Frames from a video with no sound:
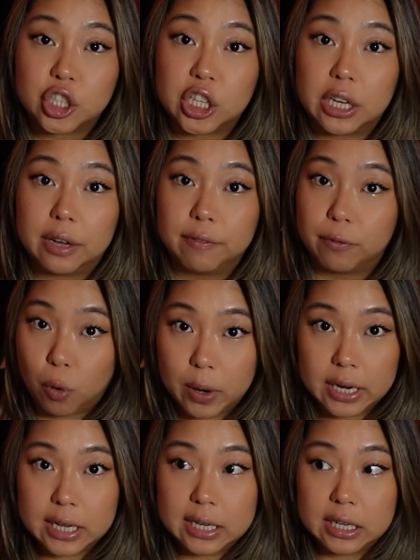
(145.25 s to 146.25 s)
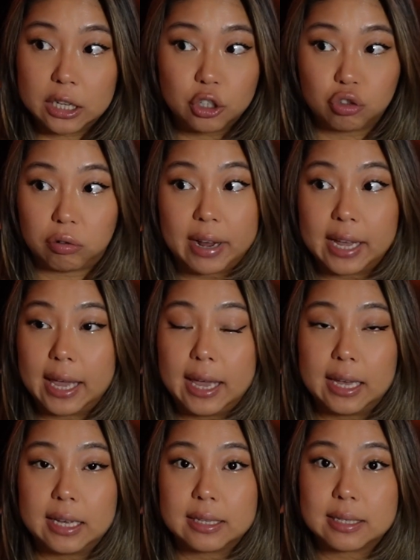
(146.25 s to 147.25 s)
She avoided
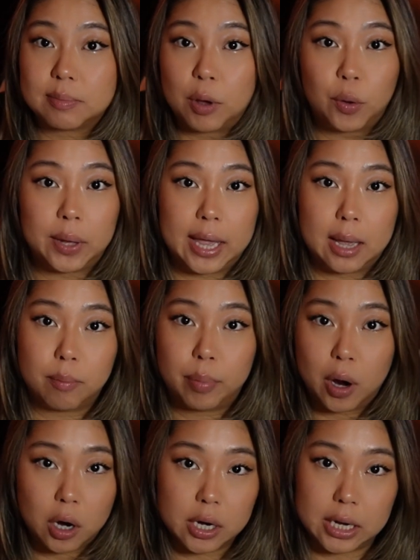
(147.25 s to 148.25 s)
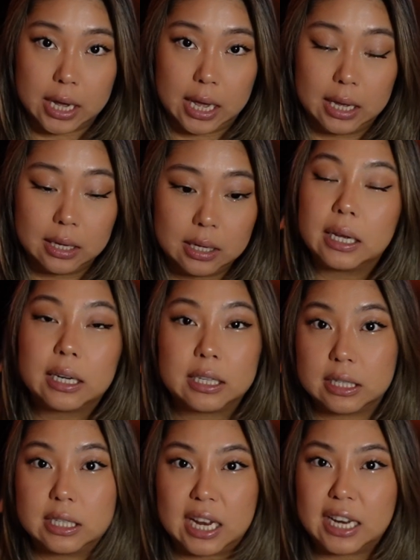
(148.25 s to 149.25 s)
drinking, smoking, partying, and
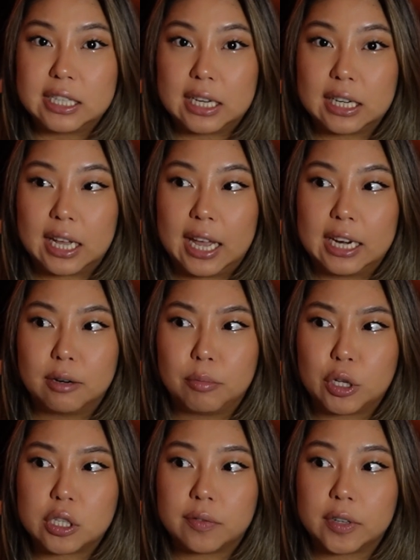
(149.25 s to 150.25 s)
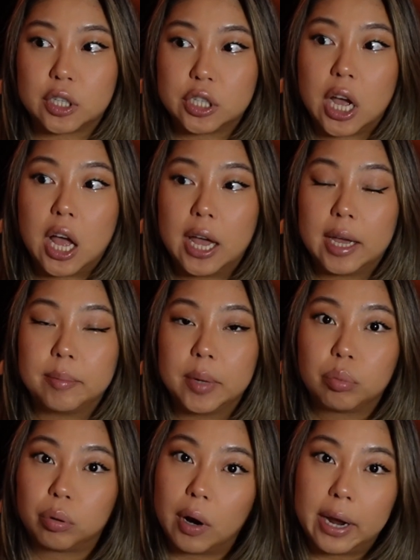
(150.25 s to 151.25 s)
instead dedicated most of her
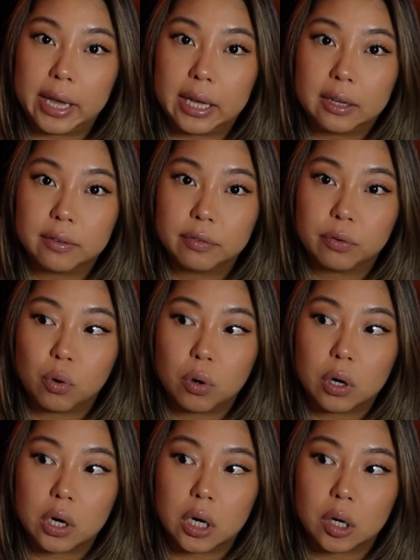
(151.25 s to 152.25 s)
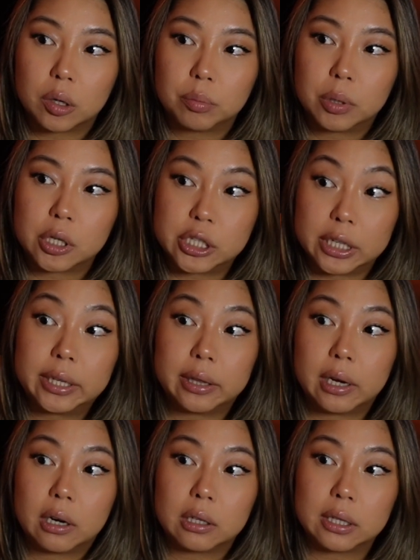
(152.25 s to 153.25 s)
time praying for
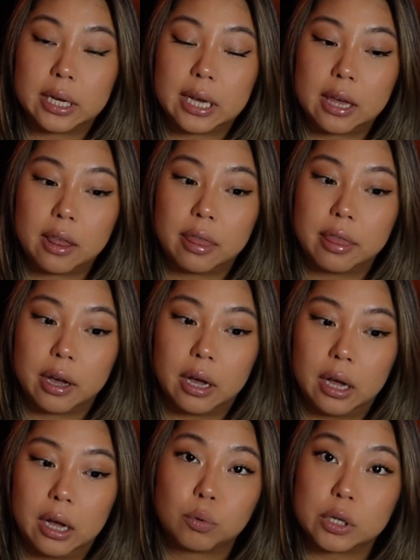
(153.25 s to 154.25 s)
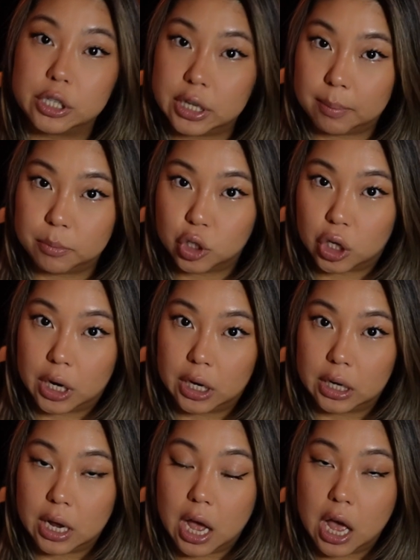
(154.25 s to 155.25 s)
particularly the
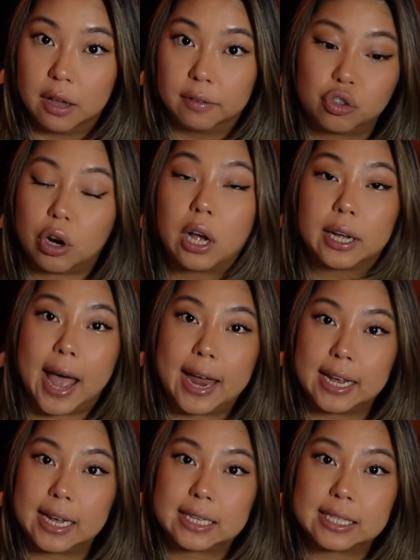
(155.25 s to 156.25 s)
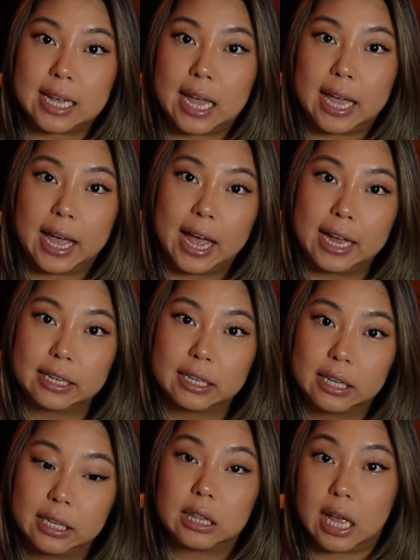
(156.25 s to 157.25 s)
redemption of drug addicts and
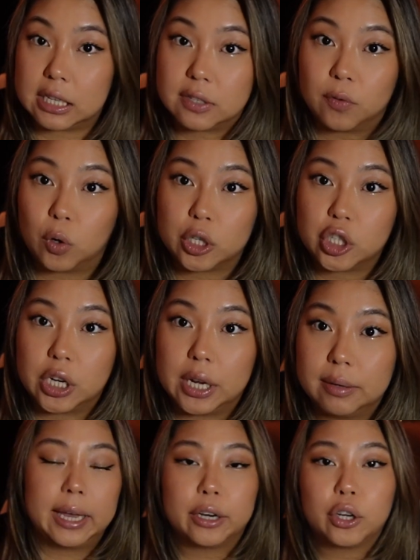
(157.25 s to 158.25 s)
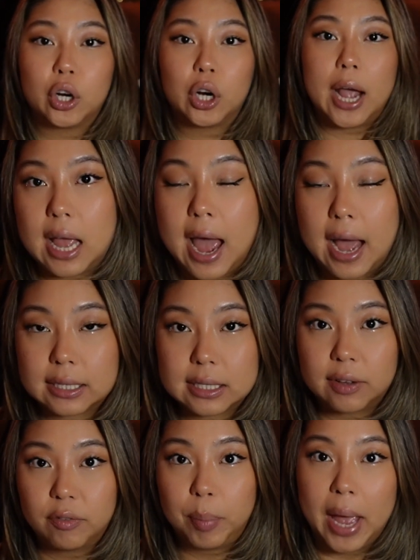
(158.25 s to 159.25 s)
the less fortunate. And her
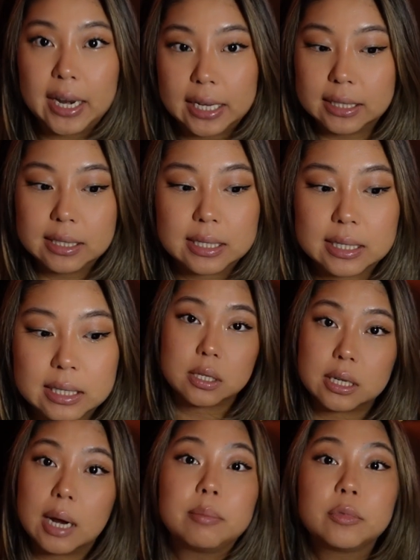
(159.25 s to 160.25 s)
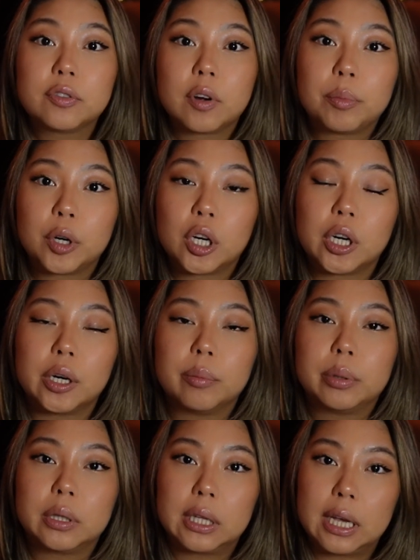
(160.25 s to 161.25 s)
acts of penance stemmed from
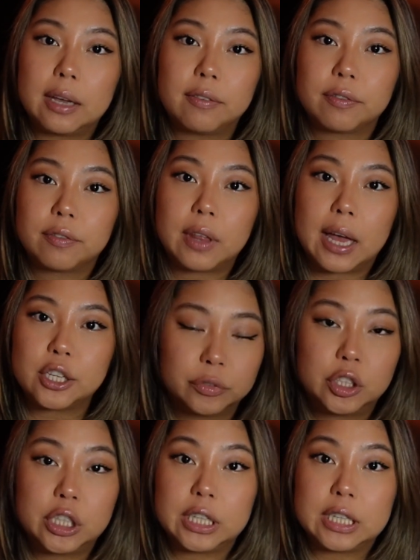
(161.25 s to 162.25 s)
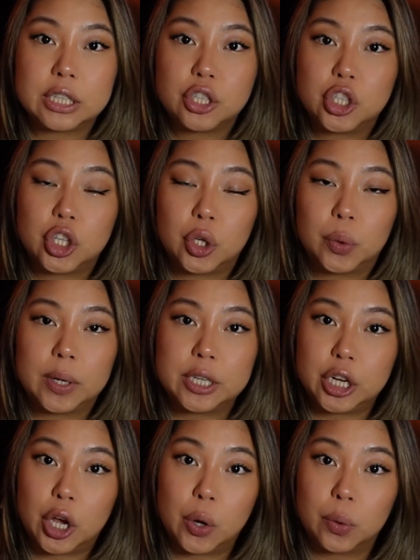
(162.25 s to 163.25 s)
her belief that she needed to
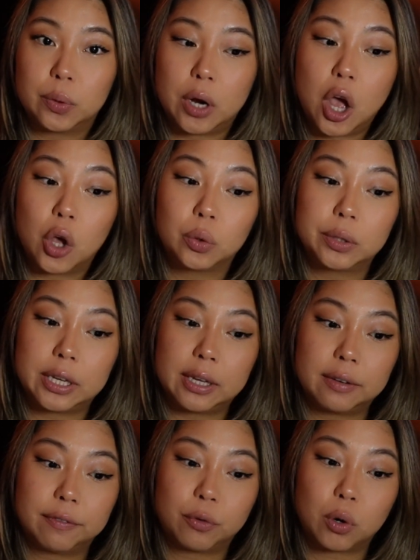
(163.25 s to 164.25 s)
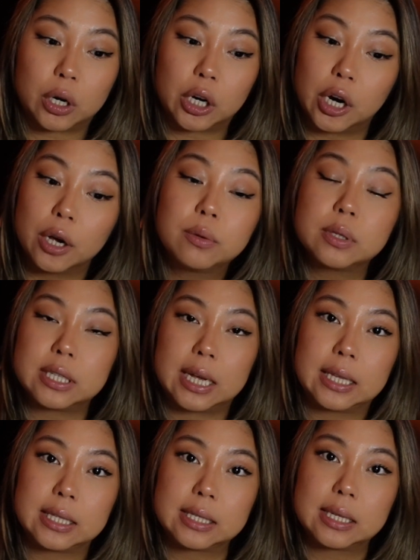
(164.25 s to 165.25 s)
atone not only for her own
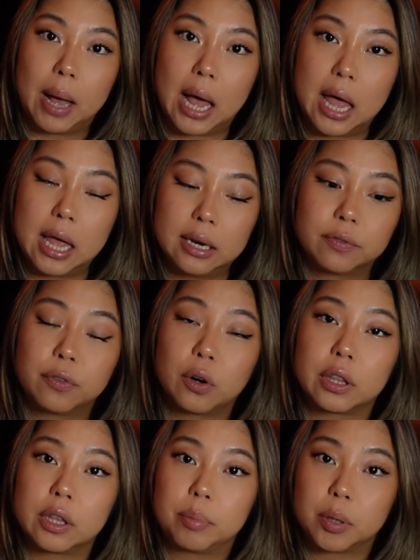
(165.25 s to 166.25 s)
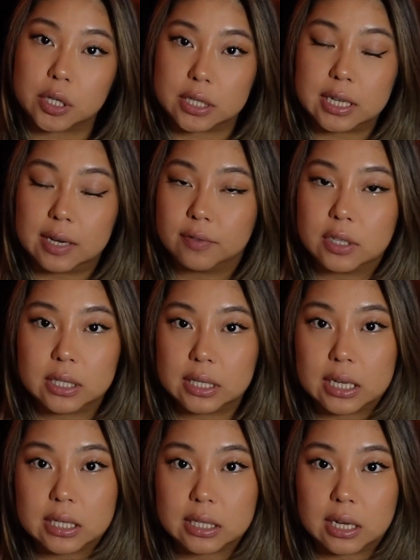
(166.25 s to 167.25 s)
sins, but for the perceived
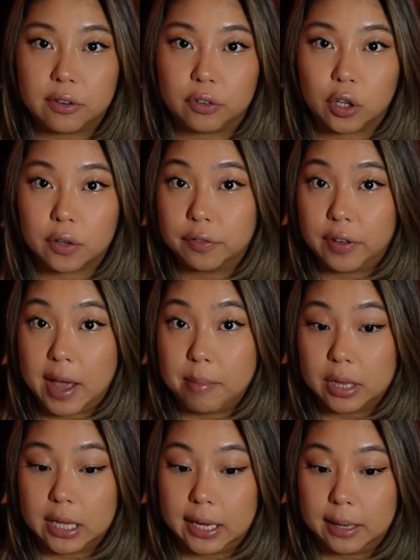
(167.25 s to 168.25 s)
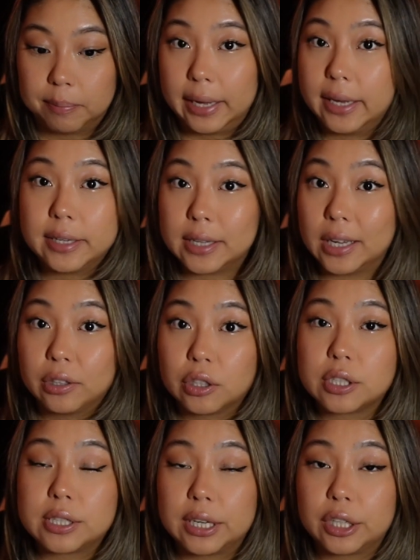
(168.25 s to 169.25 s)
sins of her family and
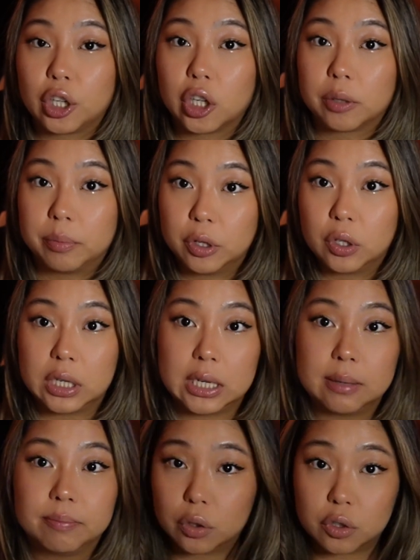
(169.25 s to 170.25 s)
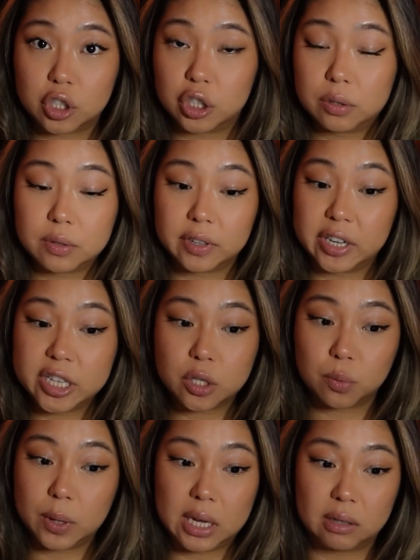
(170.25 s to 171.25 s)
others in her community. So she was very
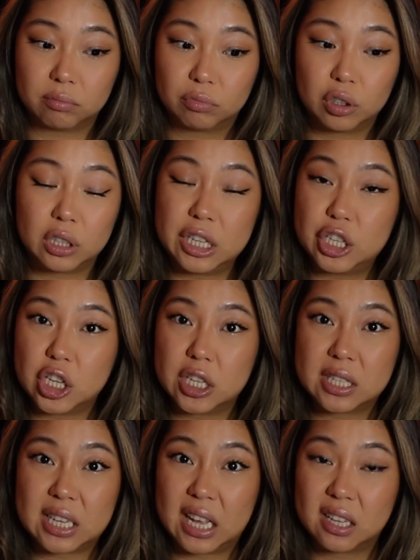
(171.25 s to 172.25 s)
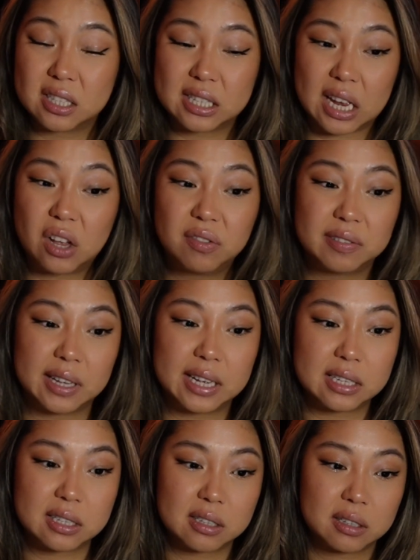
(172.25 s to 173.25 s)
sweet, religious, and
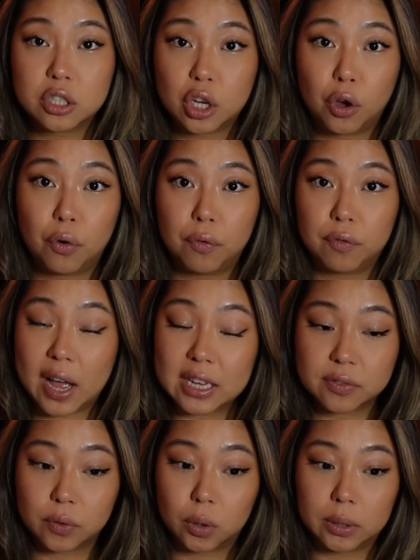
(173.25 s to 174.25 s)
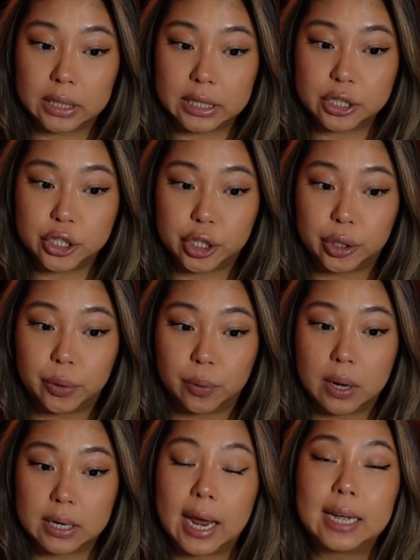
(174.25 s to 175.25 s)
selfless. So fast forward
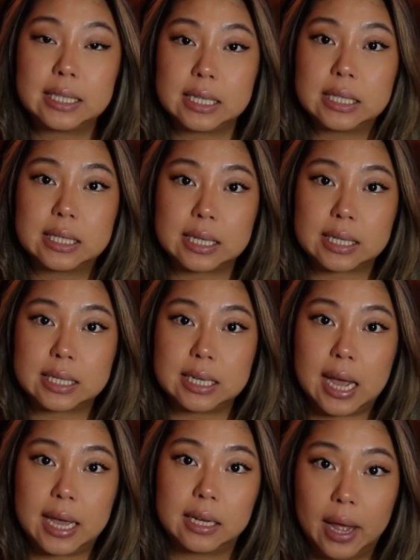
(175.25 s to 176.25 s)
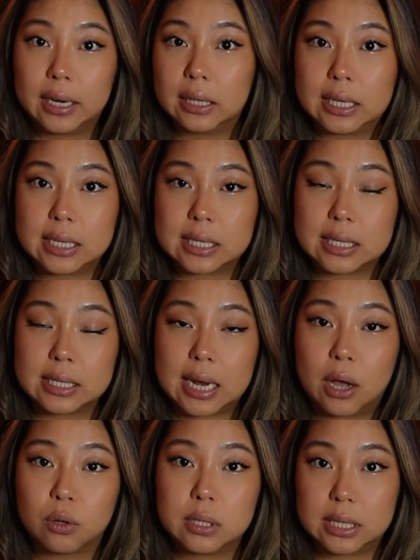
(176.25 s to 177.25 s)
to 1968, Anneliese is
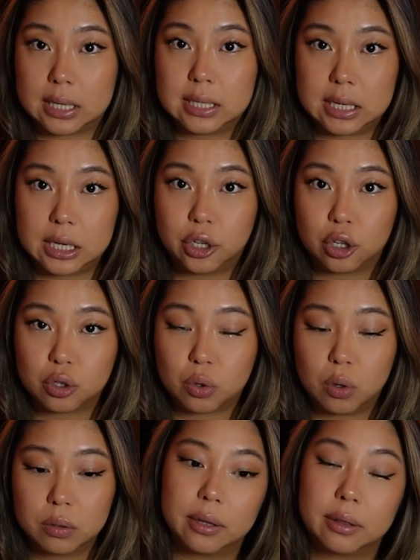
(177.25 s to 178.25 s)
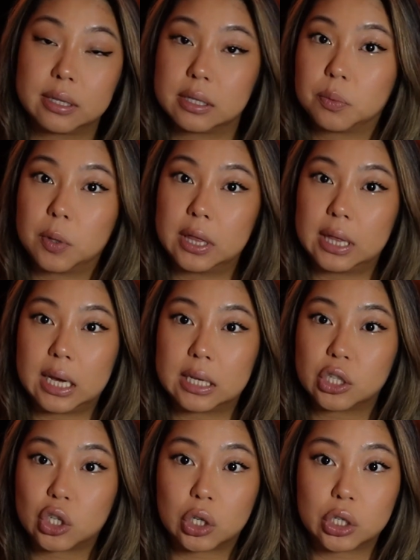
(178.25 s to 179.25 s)
now 16 years old. And this is when
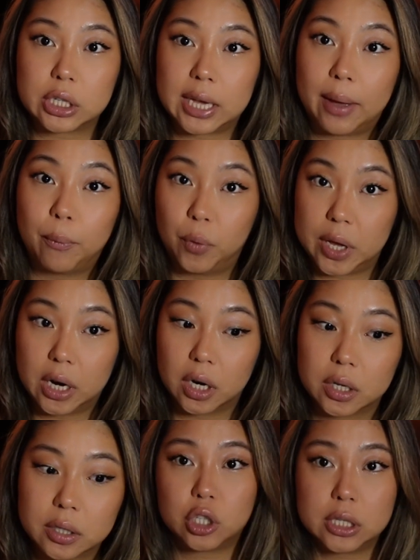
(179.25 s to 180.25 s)
things start to get weird.